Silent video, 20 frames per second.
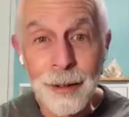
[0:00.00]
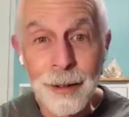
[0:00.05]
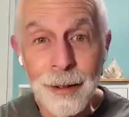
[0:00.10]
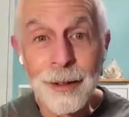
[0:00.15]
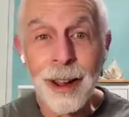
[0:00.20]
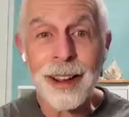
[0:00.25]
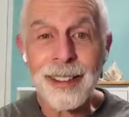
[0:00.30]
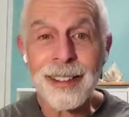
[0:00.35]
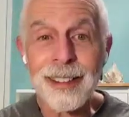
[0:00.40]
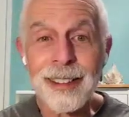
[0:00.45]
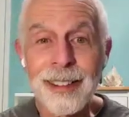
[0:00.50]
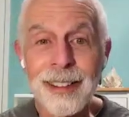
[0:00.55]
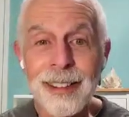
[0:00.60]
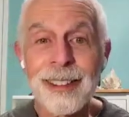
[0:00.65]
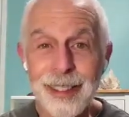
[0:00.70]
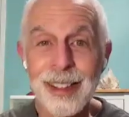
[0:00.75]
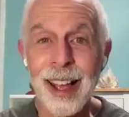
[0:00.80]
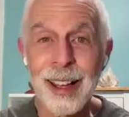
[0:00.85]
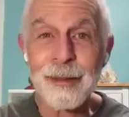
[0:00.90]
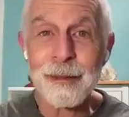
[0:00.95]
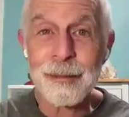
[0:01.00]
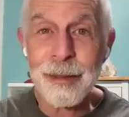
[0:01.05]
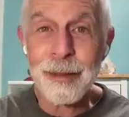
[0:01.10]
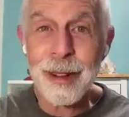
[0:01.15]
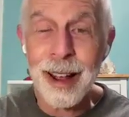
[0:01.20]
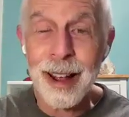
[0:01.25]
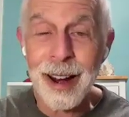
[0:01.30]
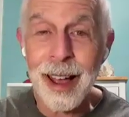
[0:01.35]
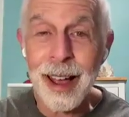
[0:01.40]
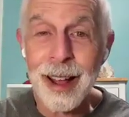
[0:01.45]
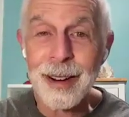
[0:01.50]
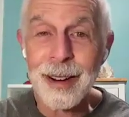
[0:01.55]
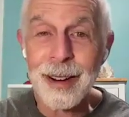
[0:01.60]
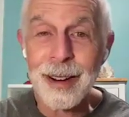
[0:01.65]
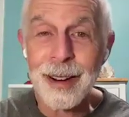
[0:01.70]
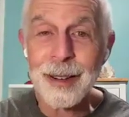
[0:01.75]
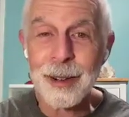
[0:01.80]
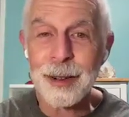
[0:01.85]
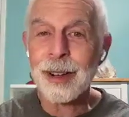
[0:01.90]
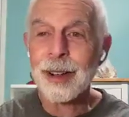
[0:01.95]
right? It's that kind of
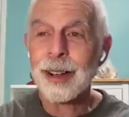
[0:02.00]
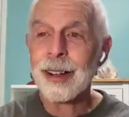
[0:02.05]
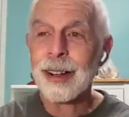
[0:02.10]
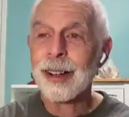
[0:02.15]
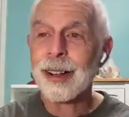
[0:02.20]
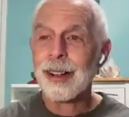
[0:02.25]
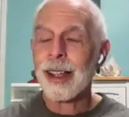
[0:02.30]
attitude.